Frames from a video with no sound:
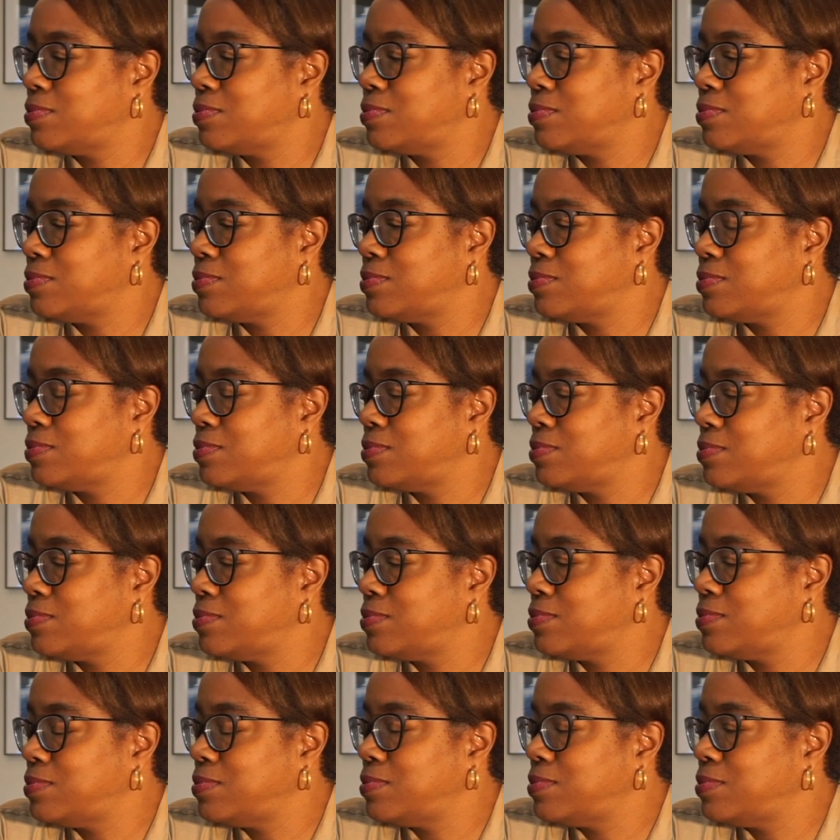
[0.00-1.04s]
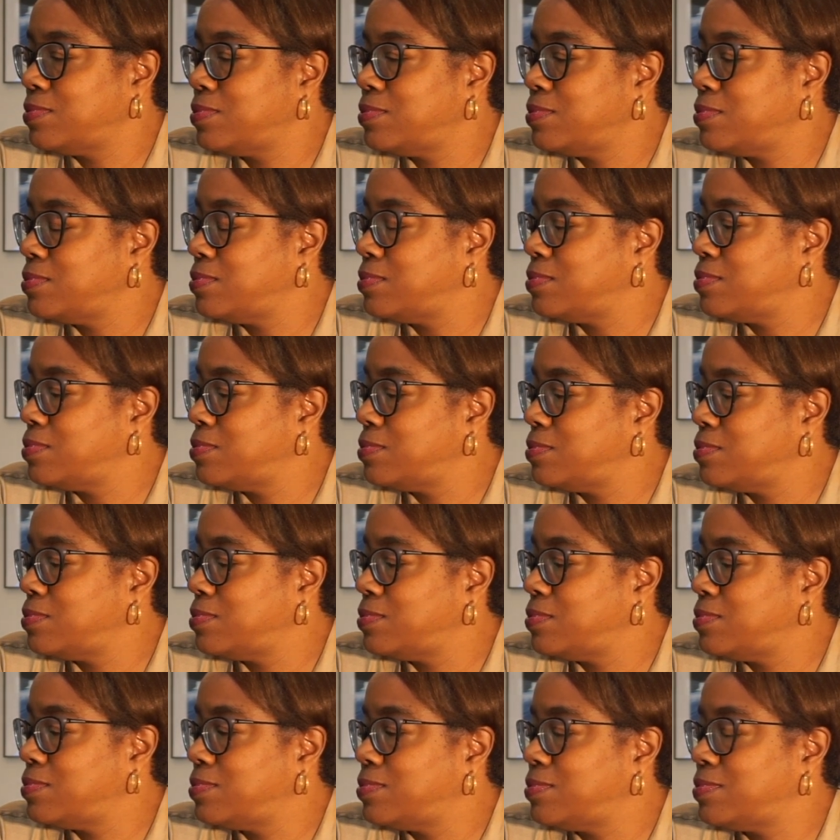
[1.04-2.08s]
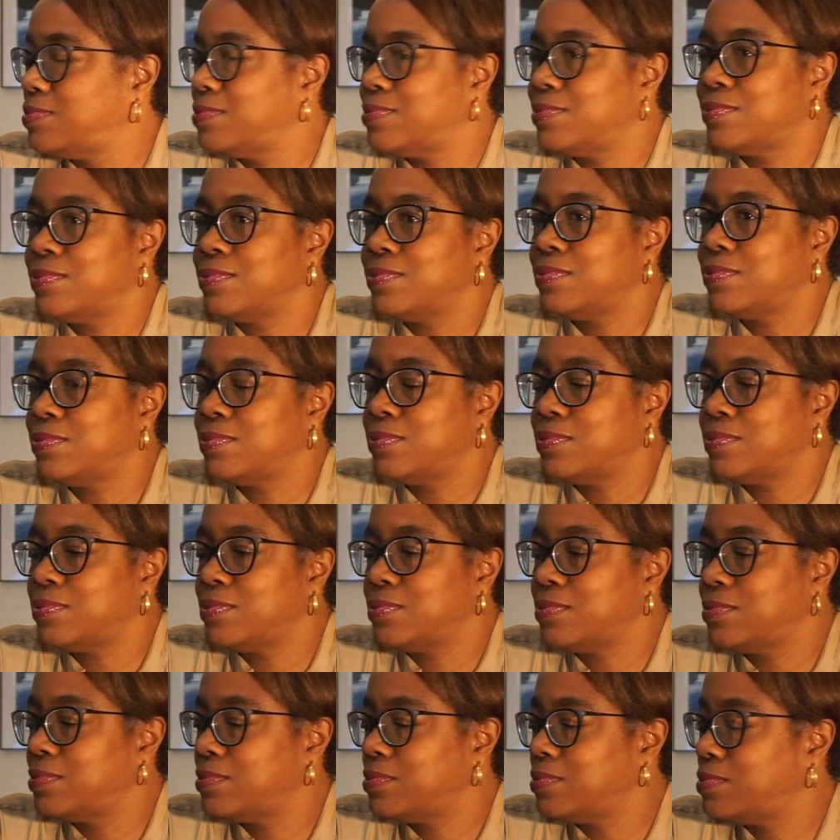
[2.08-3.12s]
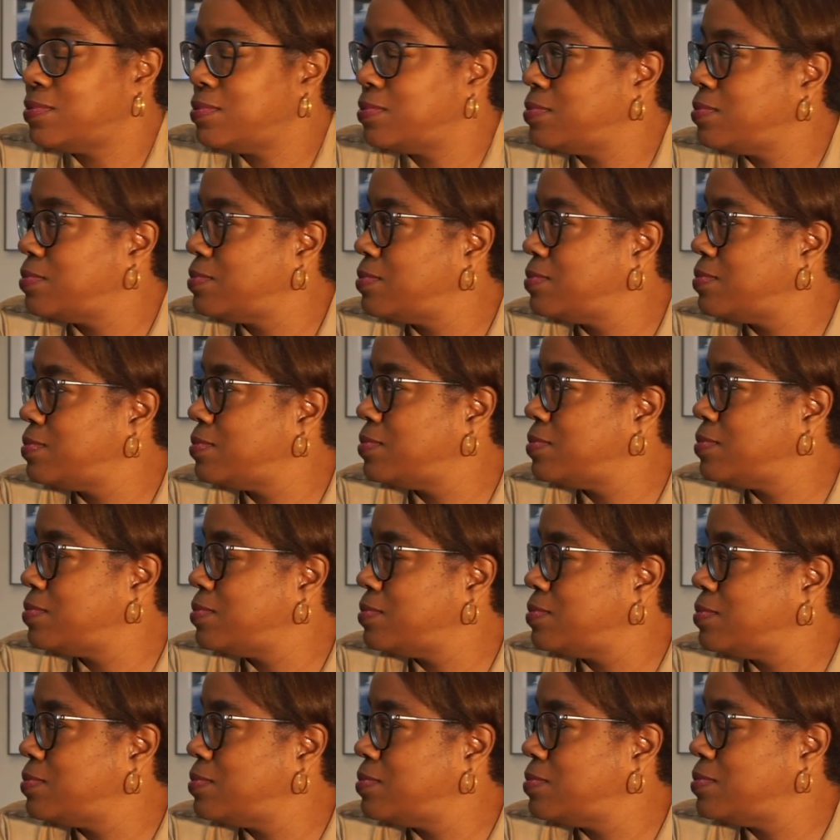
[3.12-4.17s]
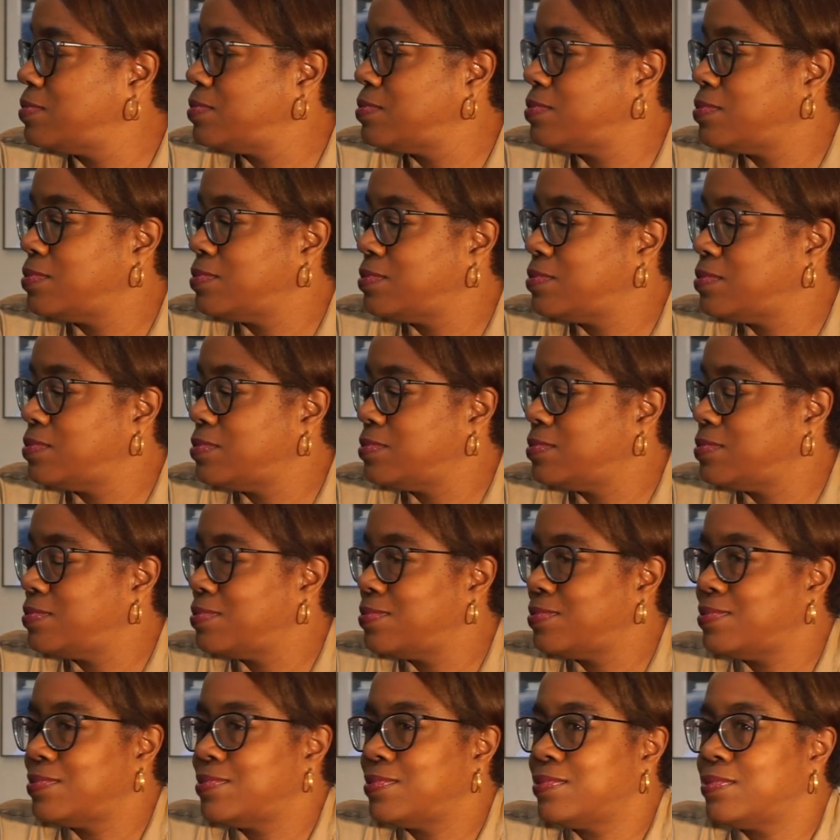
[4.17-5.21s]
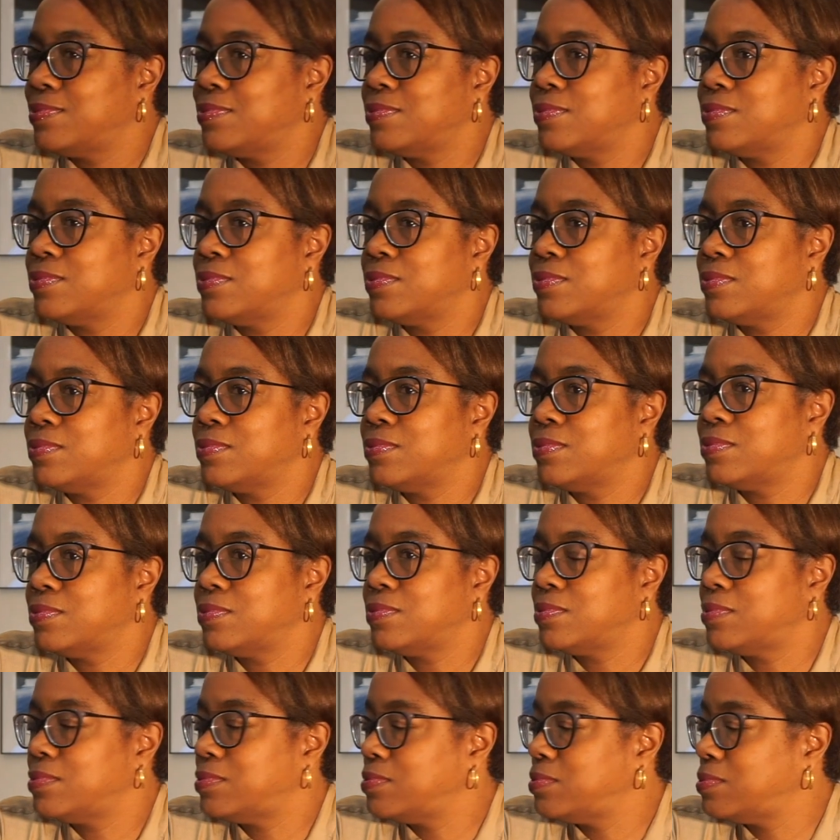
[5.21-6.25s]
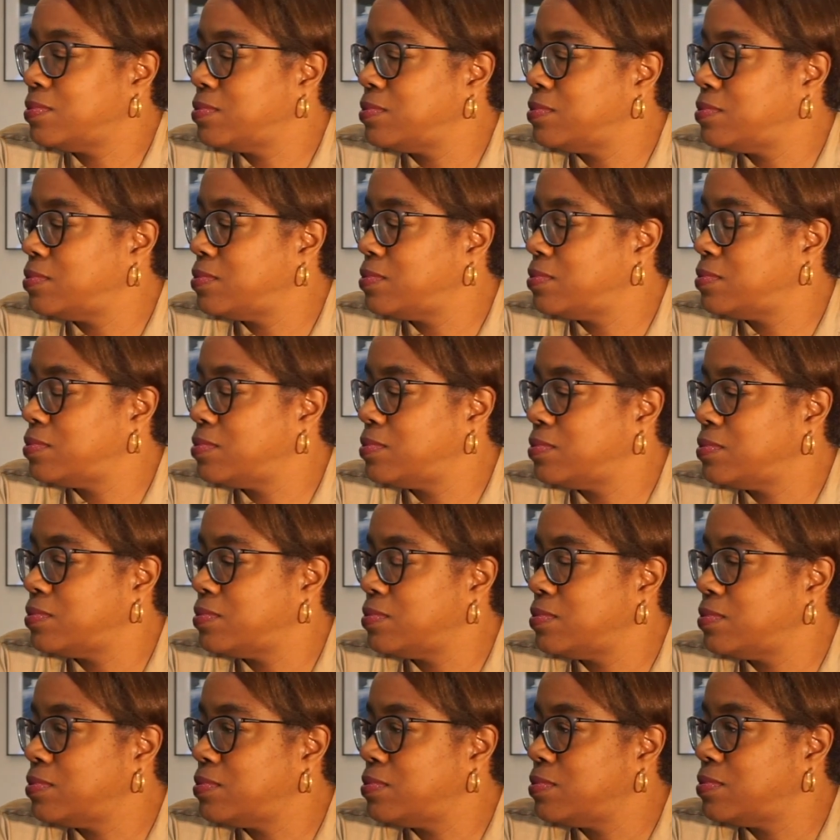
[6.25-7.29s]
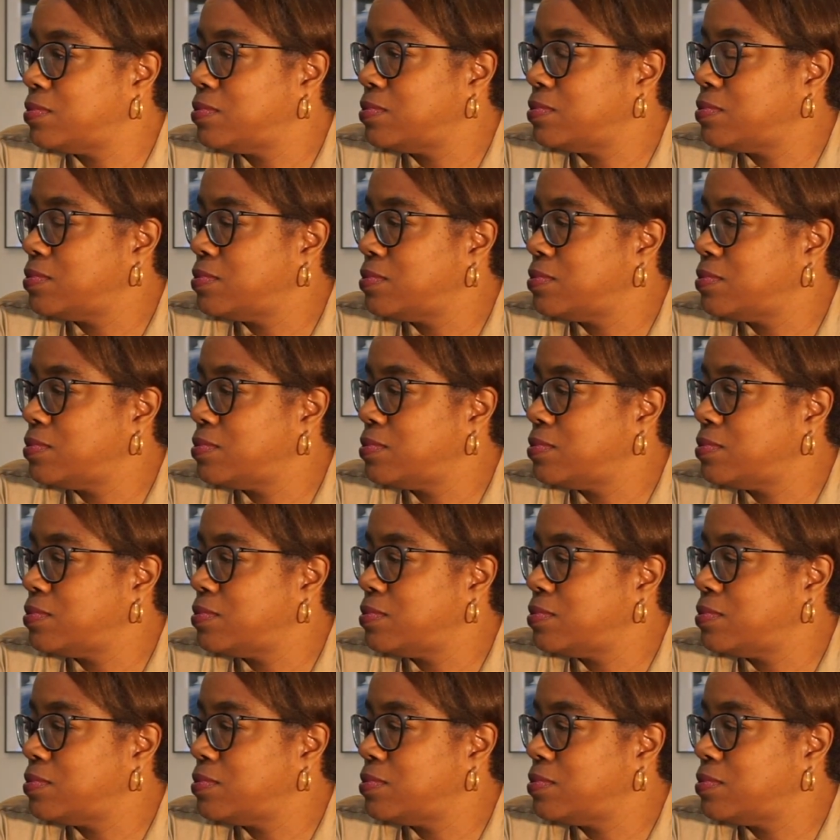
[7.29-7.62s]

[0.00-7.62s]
No words are spoken by the person on screen.